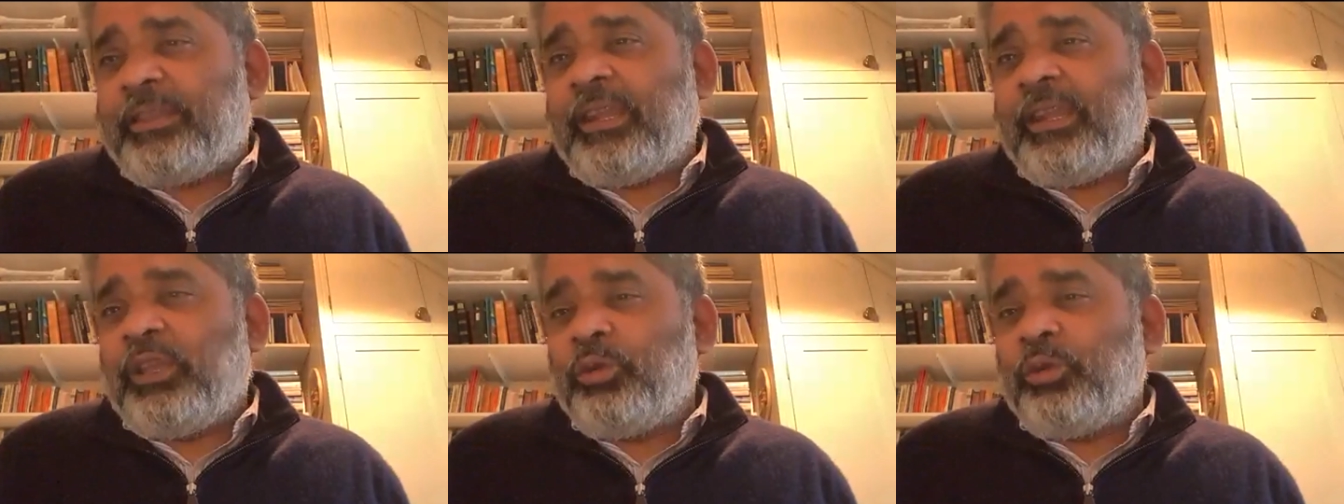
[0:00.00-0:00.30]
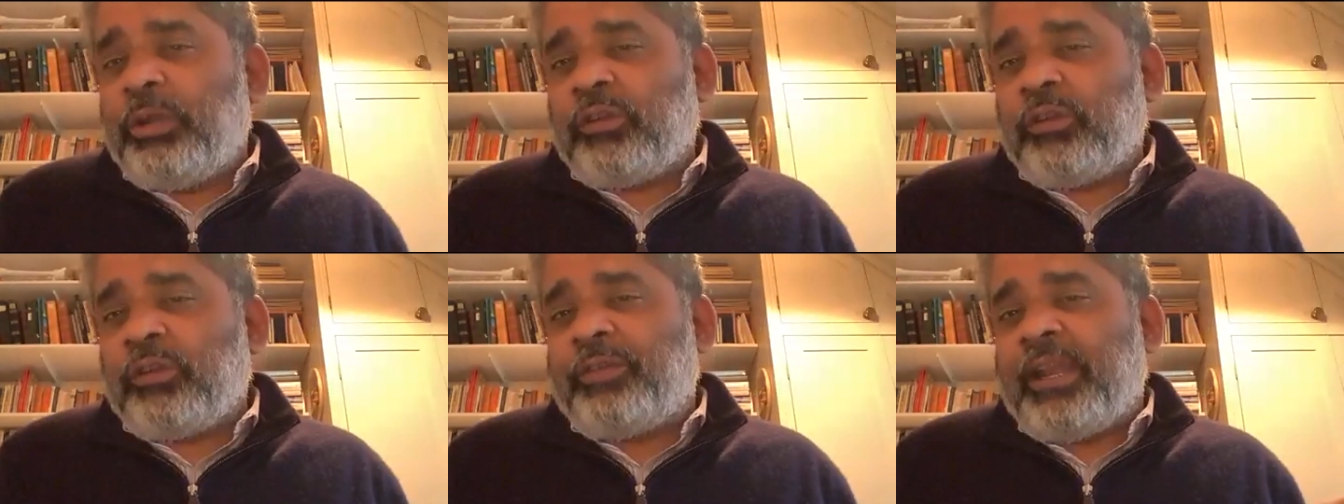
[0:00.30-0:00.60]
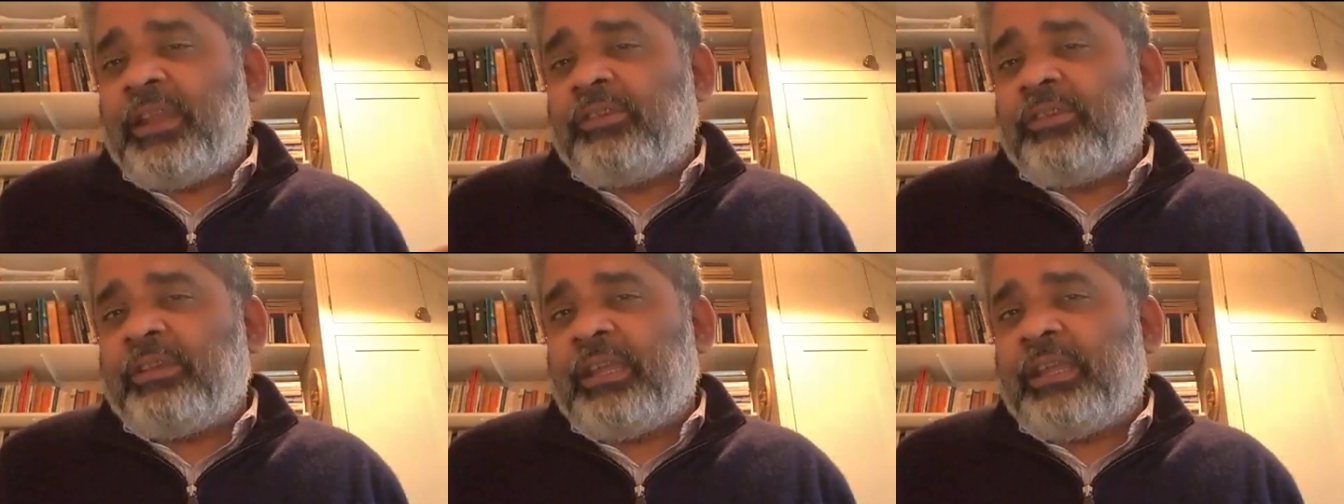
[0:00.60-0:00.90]
a unit of
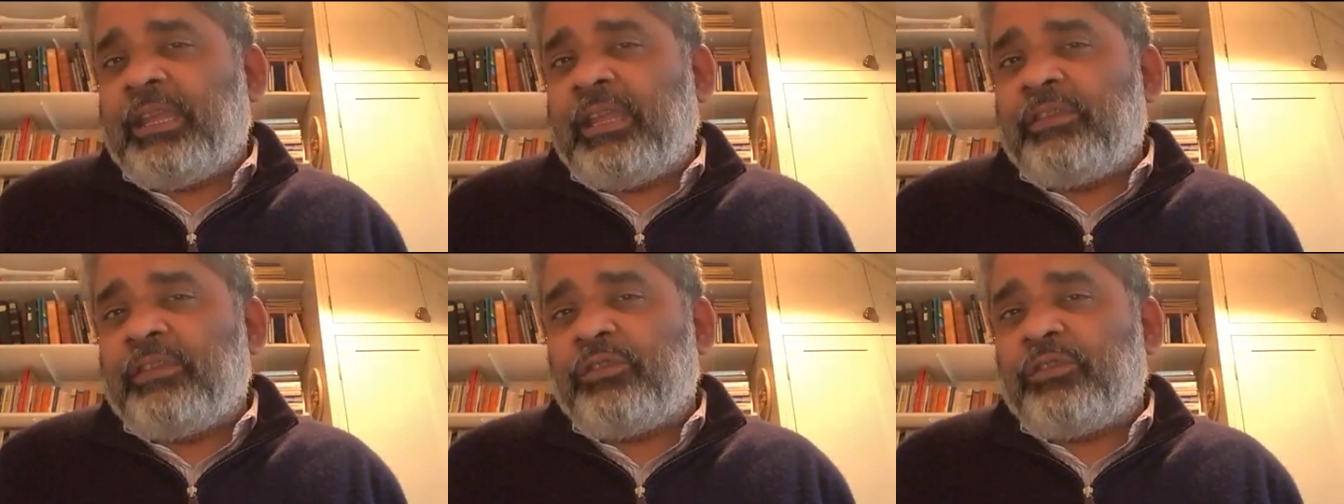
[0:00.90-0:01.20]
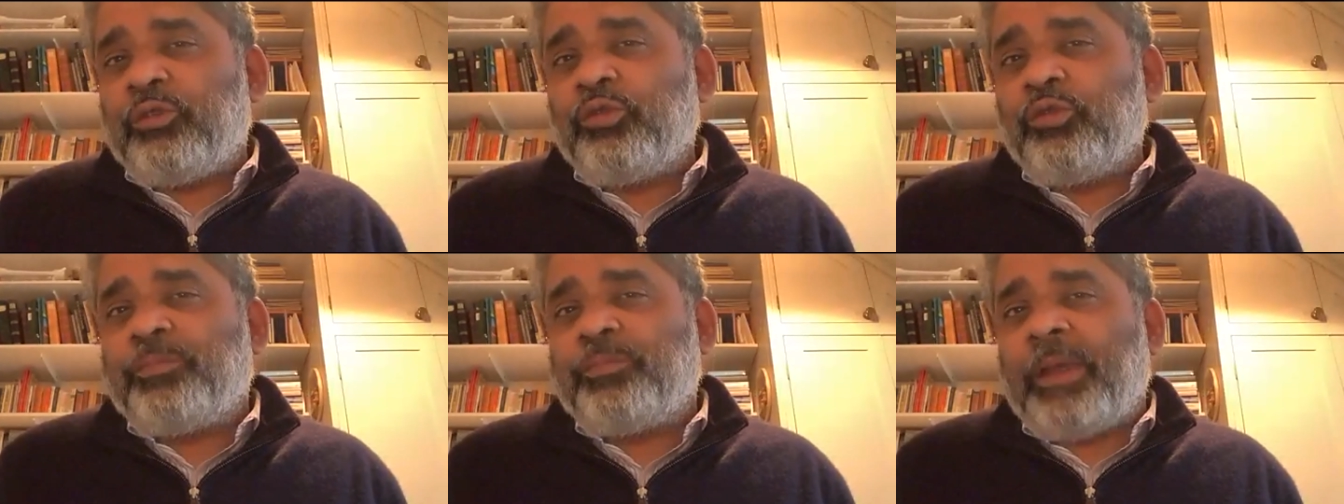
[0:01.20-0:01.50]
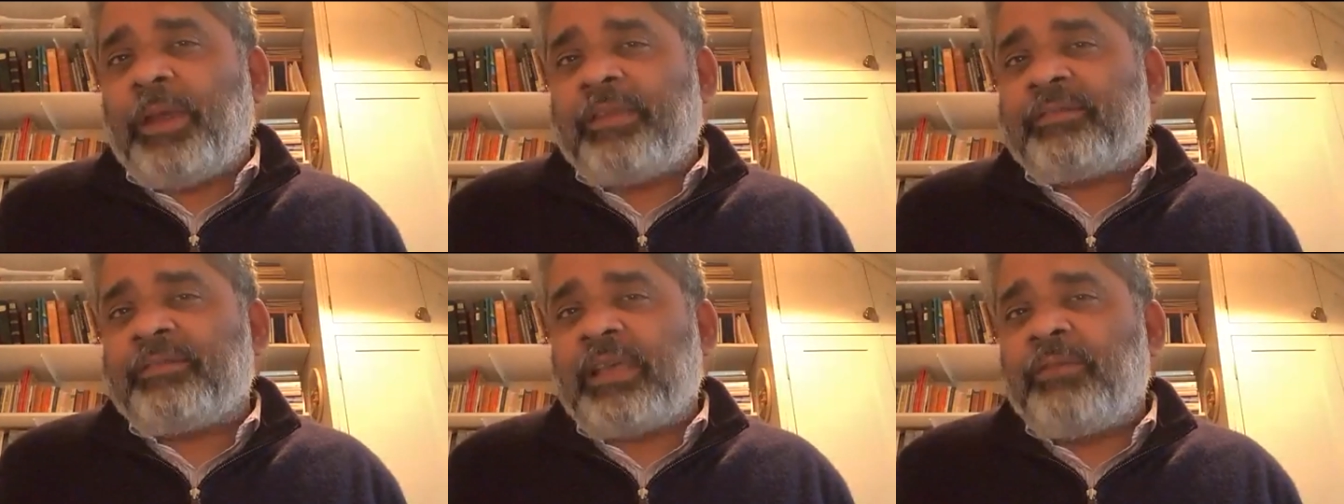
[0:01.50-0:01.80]
energy is used by
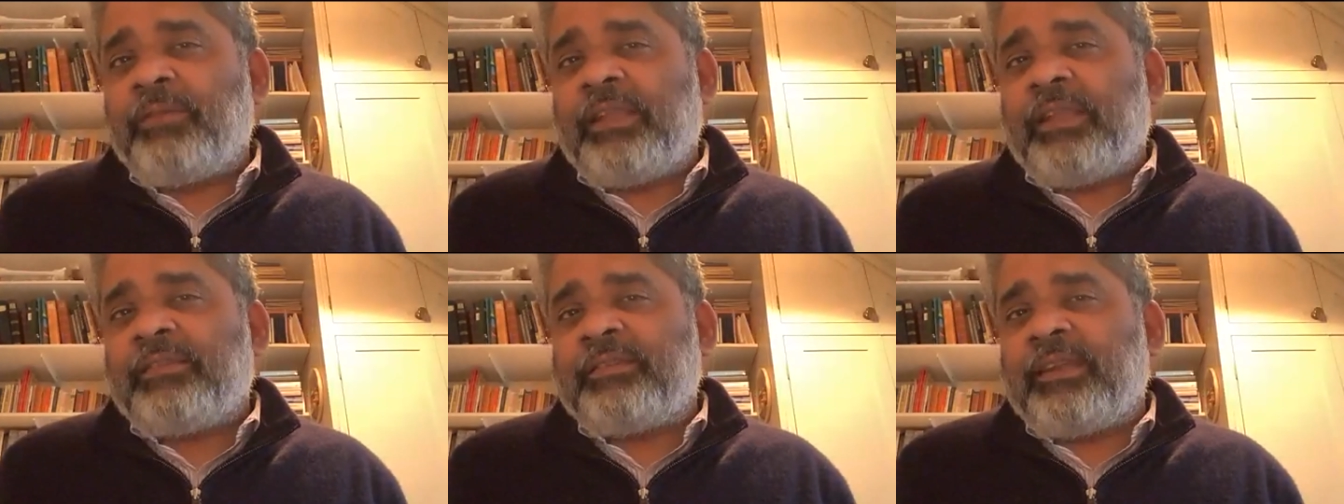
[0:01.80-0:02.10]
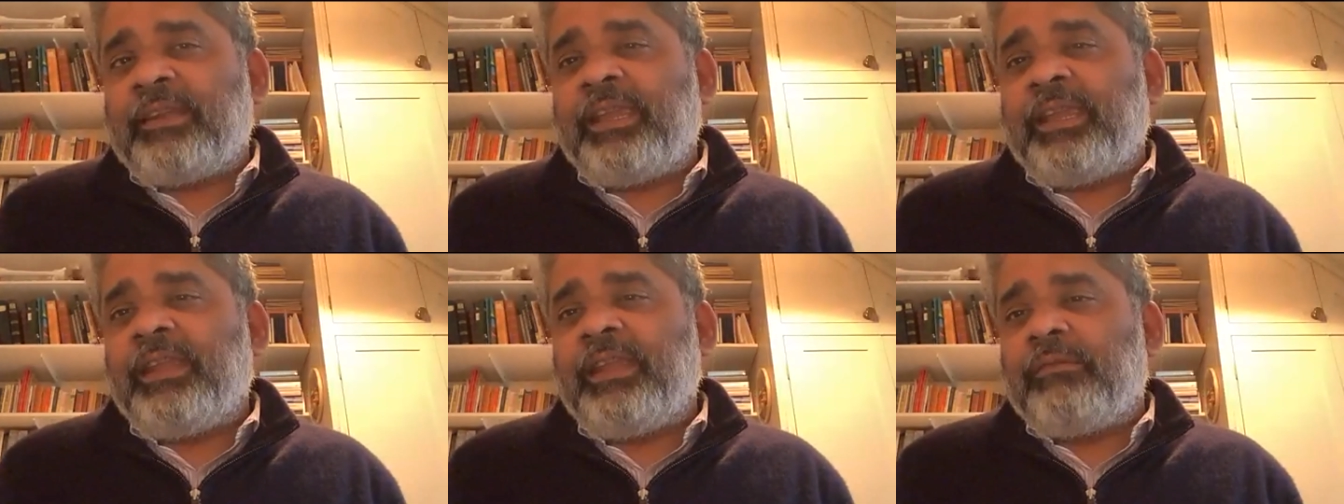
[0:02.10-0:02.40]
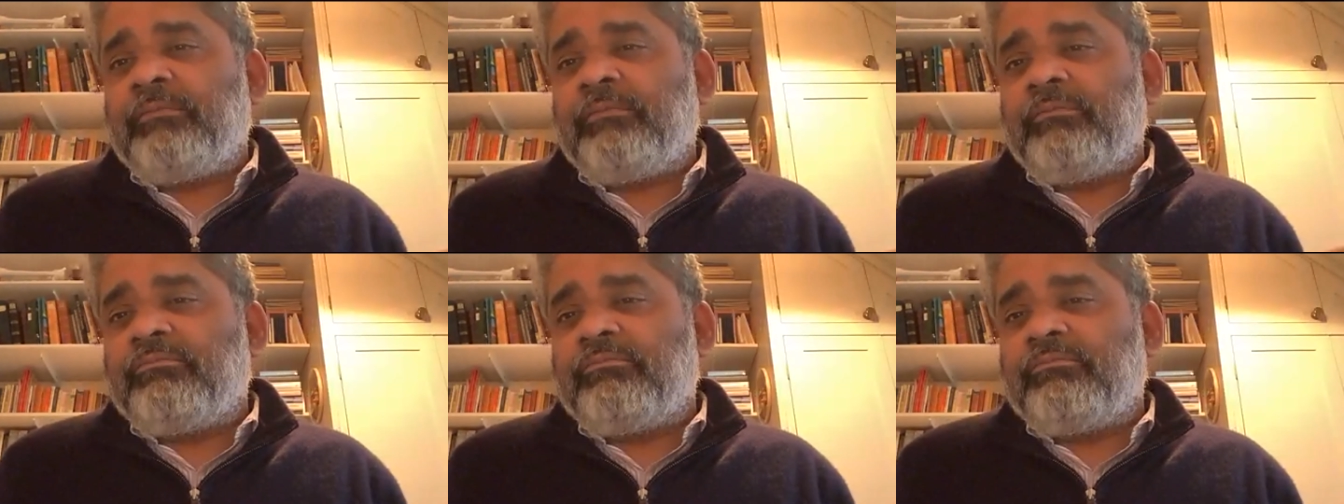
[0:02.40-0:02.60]
someone sitting in,